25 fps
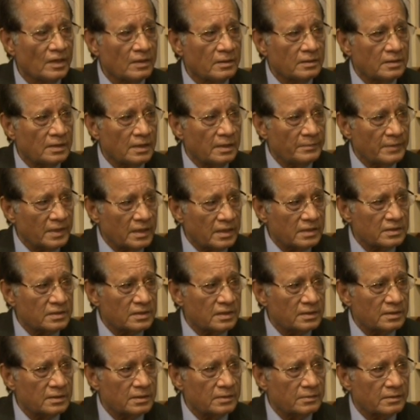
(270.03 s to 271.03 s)
The
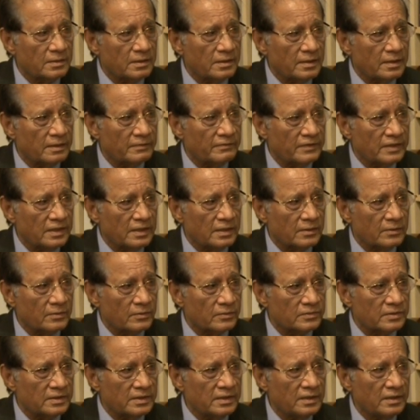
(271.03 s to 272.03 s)
immigration is looking at very
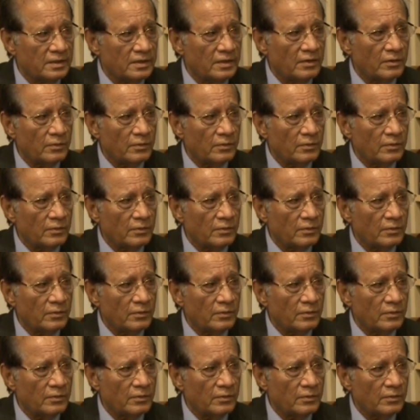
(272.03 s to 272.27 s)
closely.